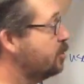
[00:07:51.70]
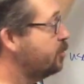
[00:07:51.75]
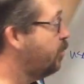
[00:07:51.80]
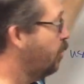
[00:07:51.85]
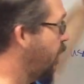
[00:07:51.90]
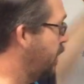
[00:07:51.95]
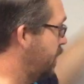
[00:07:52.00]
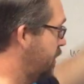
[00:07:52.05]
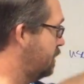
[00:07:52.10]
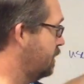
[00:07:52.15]
2
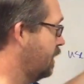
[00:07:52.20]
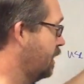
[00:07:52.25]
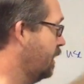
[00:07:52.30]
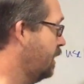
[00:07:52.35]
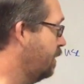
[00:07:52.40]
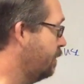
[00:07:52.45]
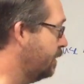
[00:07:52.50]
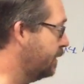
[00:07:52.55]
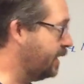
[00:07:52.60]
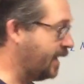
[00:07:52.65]
points.
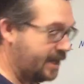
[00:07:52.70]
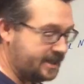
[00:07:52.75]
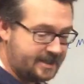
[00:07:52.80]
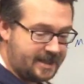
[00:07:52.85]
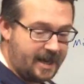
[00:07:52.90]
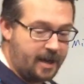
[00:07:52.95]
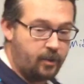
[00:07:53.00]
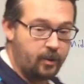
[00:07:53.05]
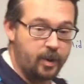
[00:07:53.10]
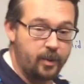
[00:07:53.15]
But that's
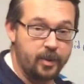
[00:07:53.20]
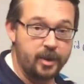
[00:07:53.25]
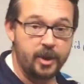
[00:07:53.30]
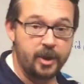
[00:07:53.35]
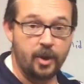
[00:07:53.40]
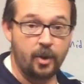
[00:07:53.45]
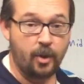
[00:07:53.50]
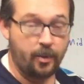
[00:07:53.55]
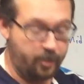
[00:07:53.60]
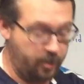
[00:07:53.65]
how we would
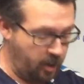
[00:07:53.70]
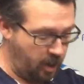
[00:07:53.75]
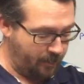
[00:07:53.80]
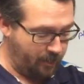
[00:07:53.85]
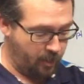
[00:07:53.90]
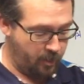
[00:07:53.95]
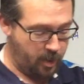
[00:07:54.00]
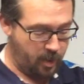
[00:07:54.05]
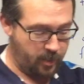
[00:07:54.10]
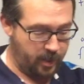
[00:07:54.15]
do a
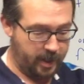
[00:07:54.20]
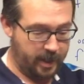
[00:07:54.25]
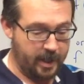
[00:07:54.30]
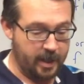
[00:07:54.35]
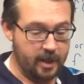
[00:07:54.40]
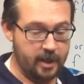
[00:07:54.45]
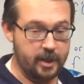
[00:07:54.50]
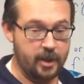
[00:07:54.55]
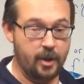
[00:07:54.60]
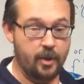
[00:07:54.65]
problem where we
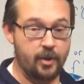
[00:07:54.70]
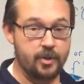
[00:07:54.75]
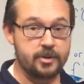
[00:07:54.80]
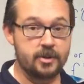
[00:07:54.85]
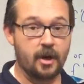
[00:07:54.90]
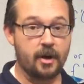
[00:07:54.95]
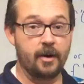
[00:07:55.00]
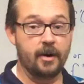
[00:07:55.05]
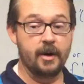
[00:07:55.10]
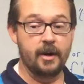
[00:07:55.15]
use
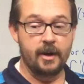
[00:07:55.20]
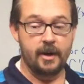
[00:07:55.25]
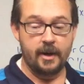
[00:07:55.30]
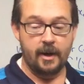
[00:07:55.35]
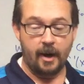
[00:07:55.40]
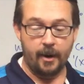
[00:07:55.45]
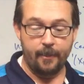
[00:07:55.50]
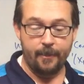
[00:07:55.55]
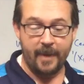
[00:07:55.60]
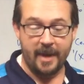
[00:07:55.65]
our
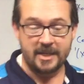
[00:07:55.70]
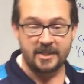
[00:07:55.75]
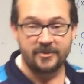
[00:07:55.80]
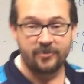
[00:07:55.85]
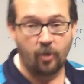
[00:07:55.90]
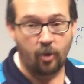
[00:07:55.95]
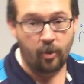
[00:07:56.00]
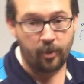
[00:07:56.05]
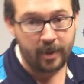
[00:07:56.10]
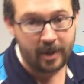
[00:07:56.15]

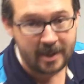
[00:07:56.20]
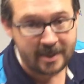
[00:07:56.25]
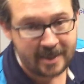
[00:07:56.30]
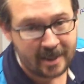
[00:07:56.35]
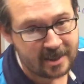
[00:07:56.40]
best formulas.